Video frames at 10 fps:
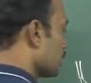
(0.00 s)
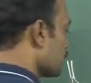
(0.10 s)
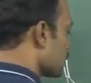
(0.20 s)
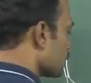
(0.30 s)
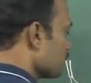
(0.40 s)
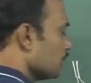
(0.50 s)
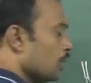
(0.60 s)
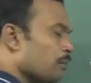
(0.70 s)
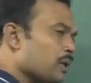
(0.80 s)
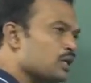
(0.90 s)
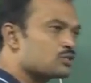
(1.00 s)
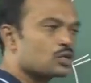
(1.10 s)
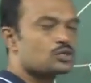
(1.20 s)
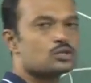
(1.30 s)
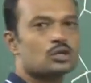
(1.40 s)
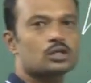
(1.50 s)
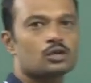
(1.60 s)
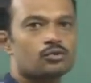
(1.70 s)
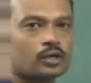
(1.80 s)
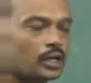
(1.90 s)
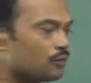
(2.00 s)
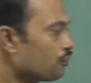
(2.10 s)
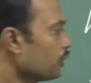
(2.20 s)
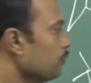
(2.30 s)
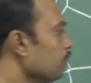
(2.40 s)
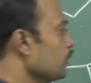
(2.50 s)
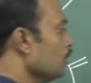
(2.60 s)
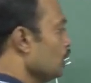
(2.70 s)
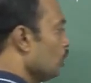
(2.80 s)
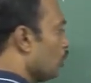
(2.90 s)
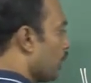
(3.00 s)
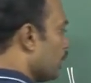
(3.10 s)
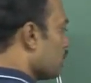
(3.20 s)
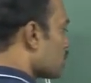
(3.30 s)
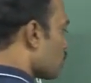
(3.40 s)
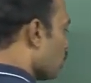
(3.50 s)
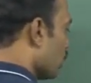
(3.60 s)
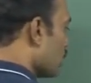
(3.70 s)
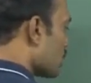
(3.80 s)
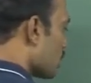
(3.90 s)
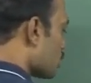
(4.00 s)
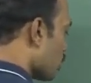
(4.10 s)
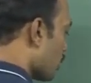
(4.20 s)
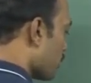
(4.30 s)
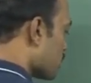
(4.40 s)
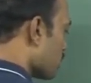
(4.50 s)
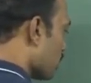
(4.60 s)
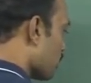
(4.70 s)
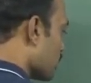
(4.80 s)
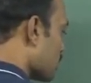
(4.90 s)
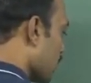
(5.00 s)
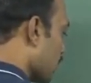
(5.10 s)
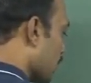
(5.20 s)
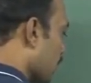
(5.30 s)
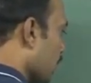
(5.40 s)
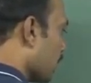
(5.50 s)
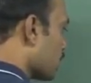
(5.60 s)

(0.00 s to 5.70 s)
this. Many structures are there for camphene. Okay. So it is also represented with a cyclic ring